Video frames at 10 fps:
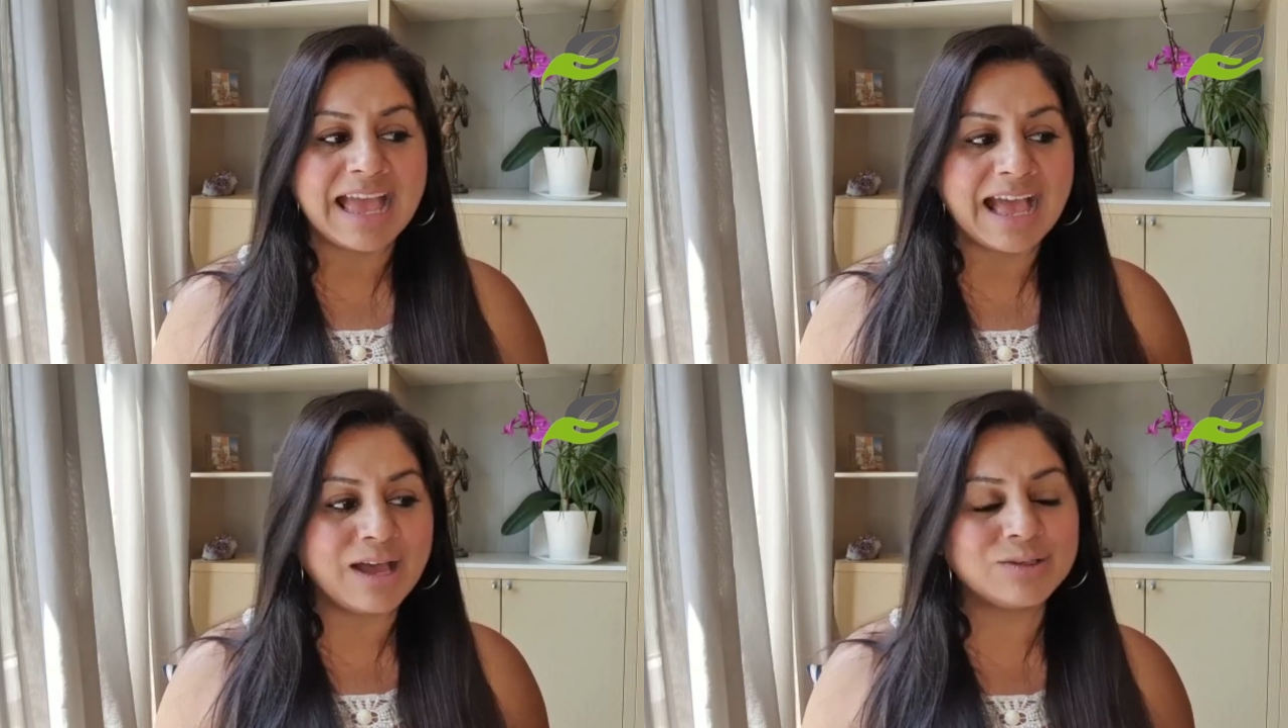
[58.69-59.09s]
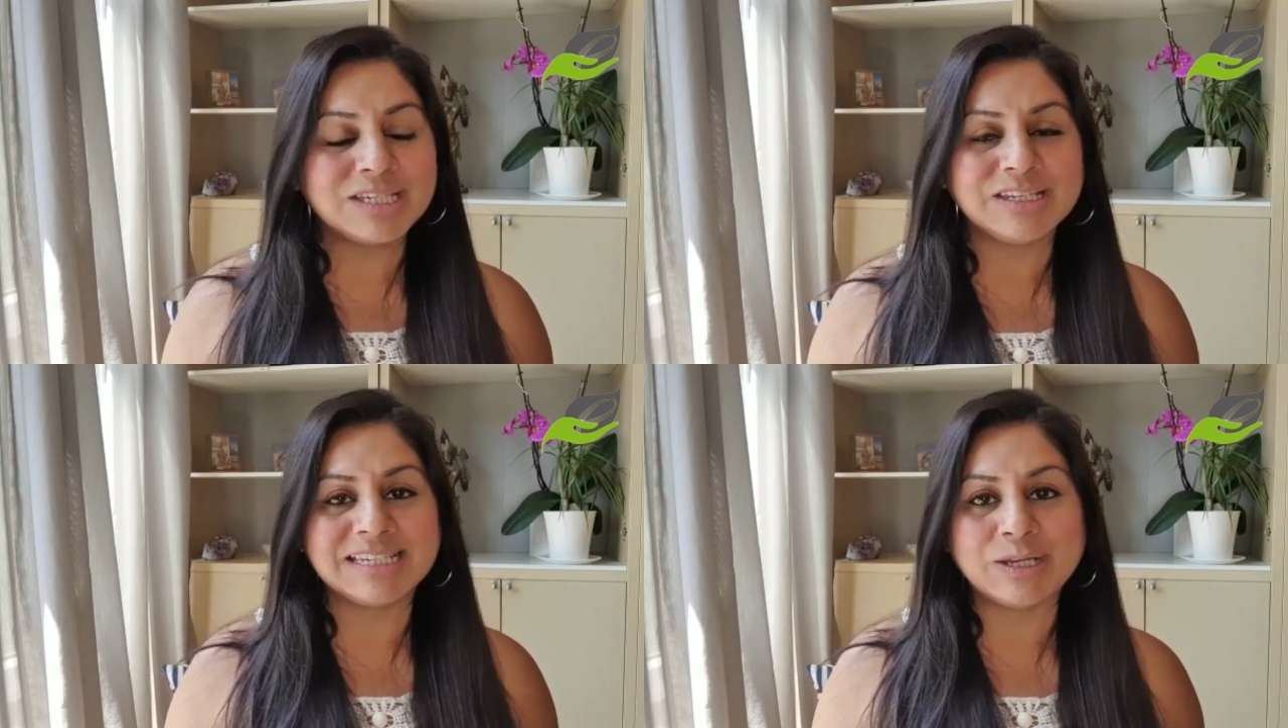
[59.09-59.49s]
how
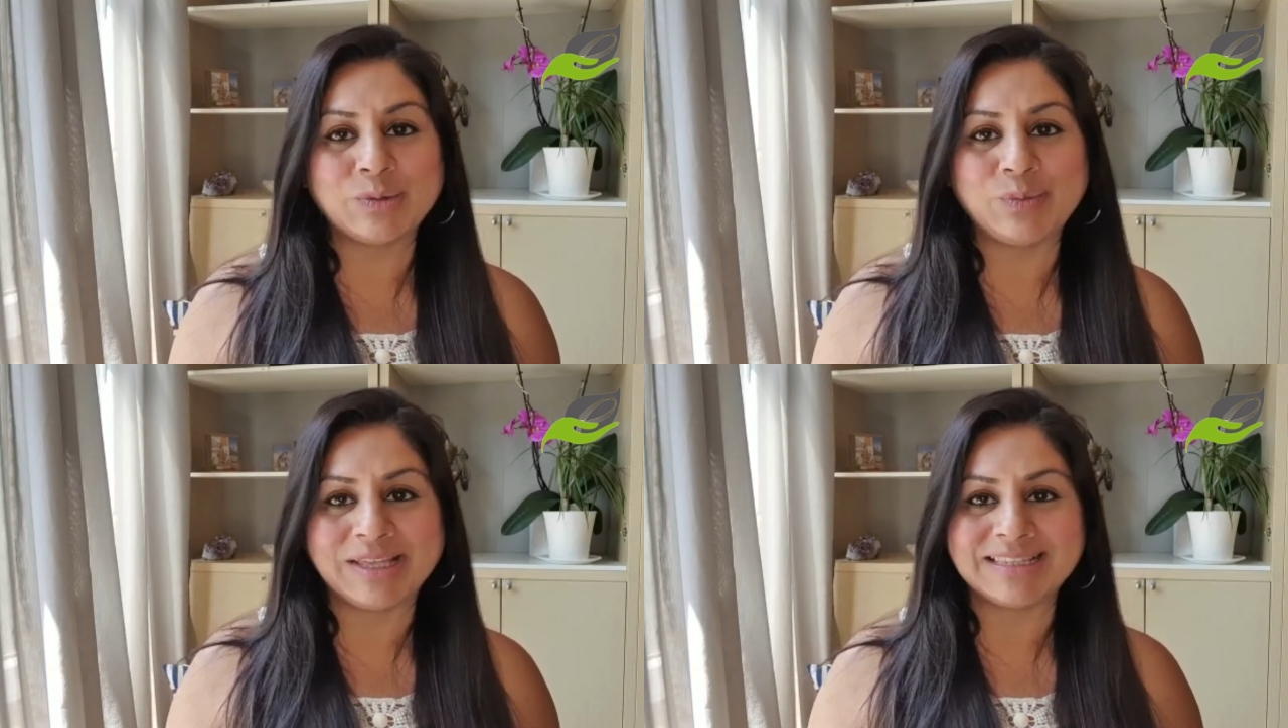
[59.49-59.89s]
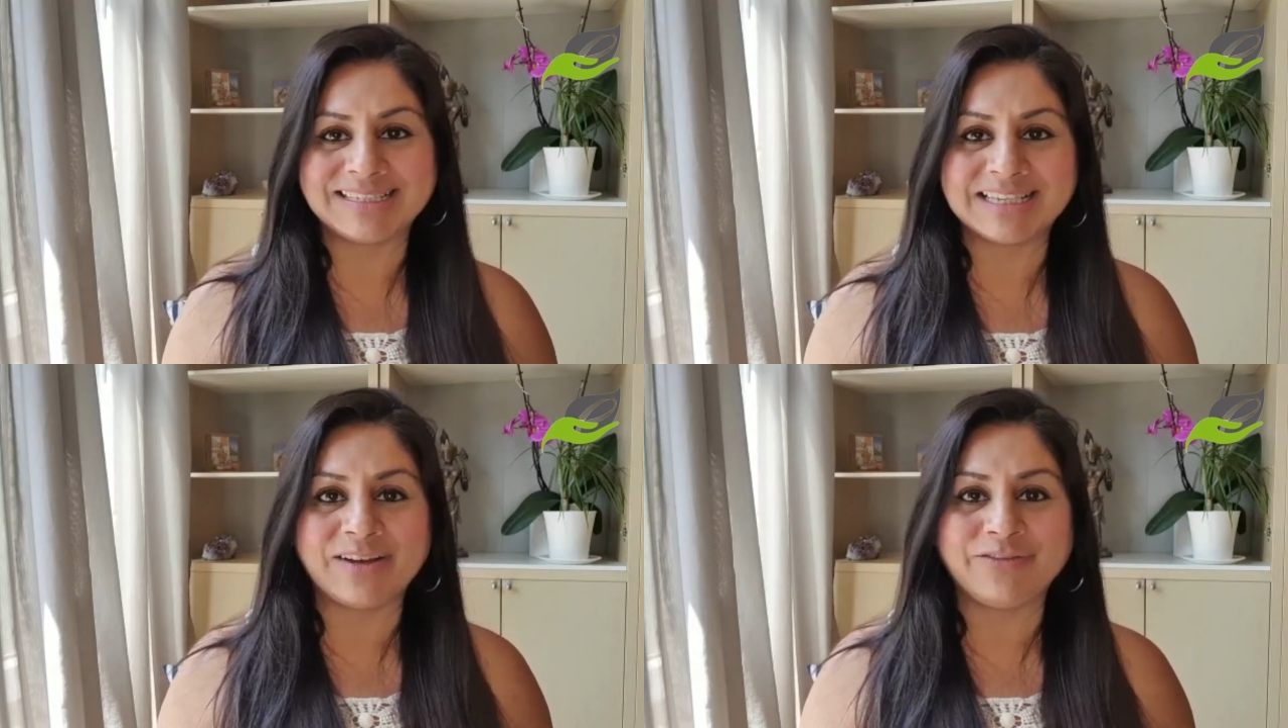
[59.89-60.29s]
to deal with
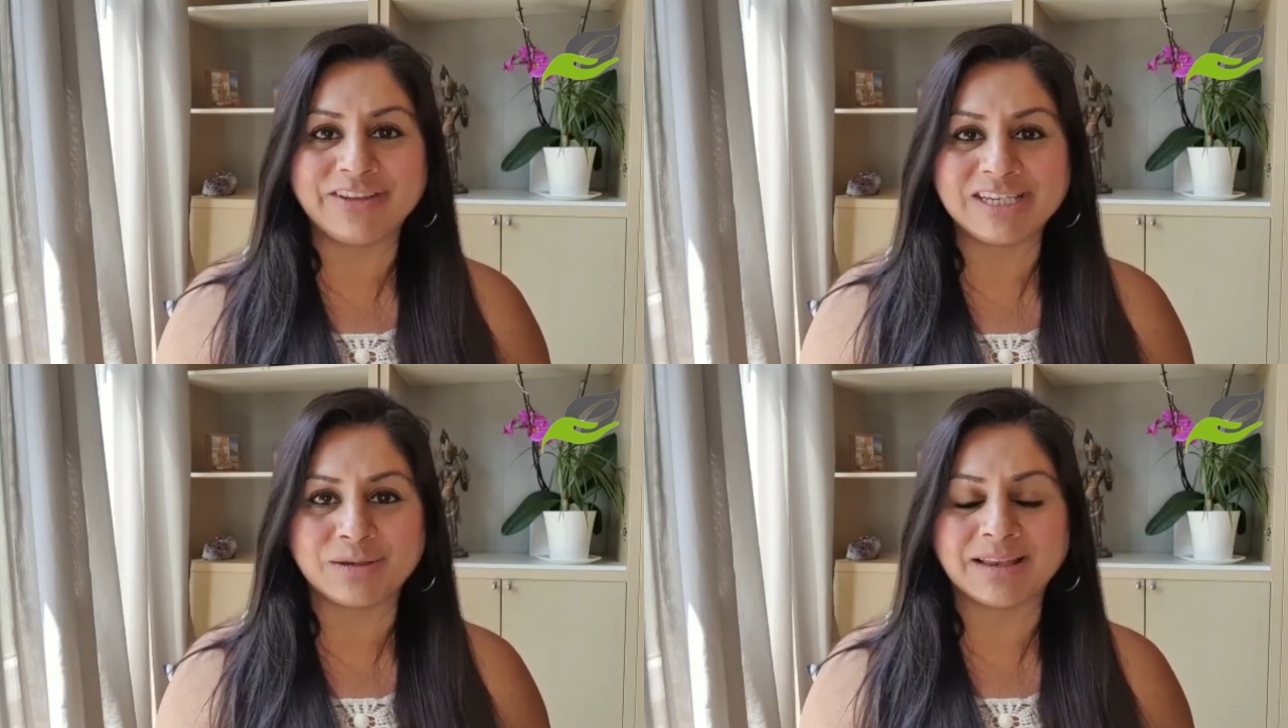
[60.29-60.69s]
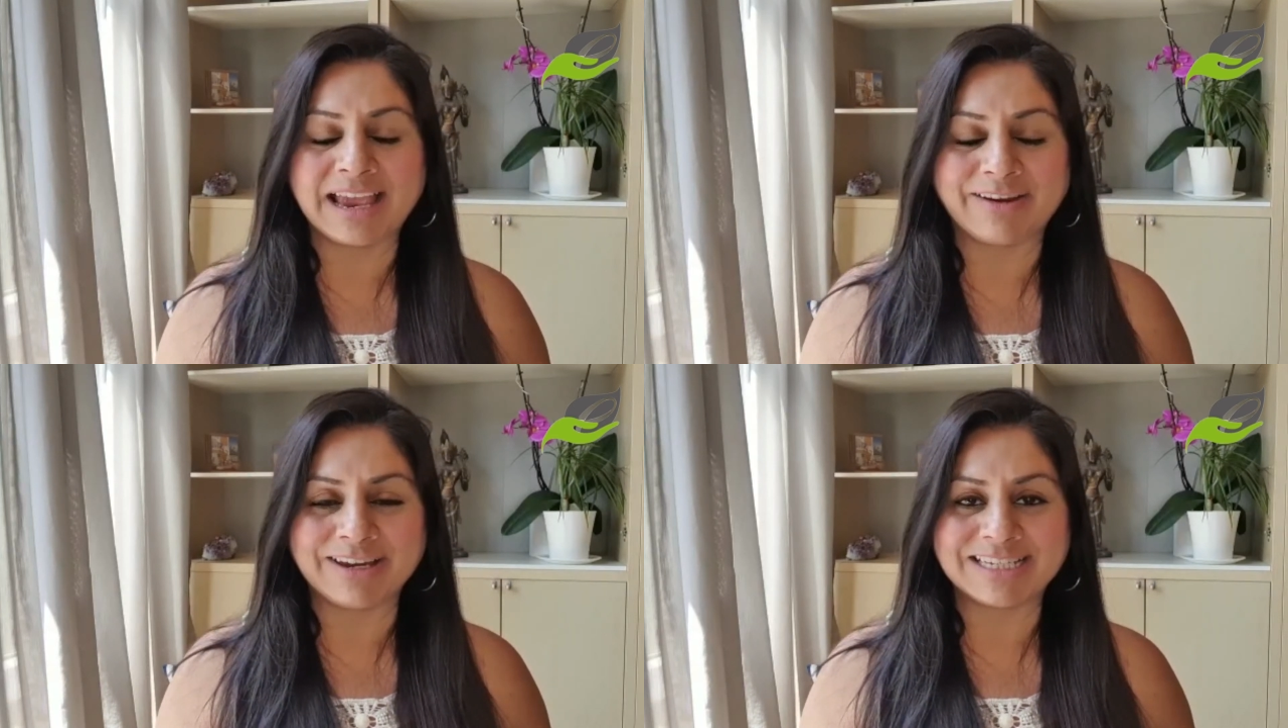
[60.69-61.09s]
selfish
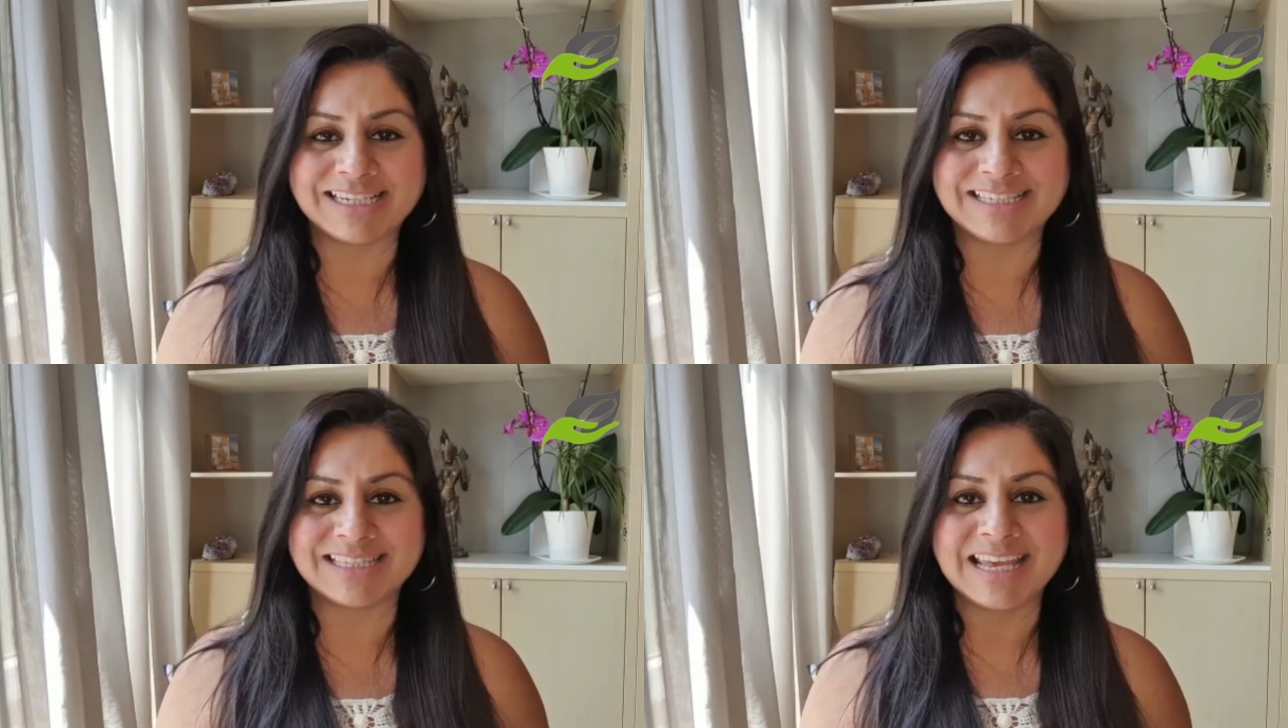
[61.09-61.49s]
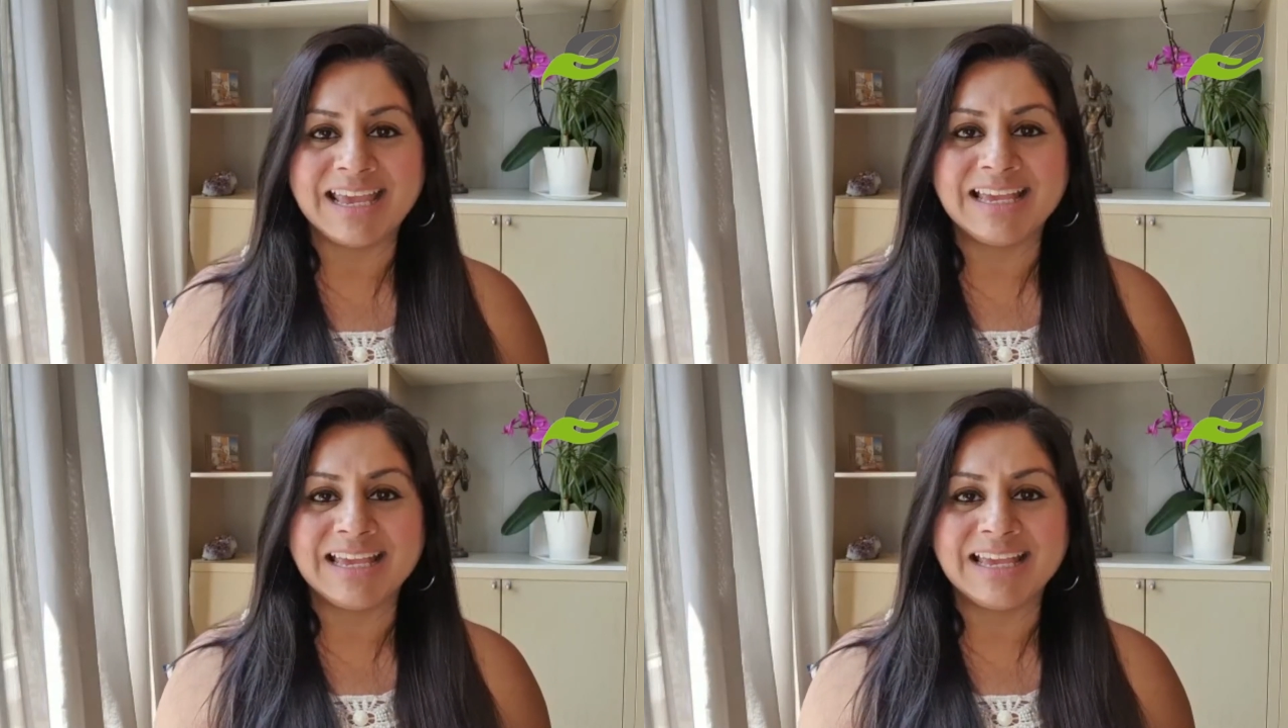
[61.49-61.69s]
characters.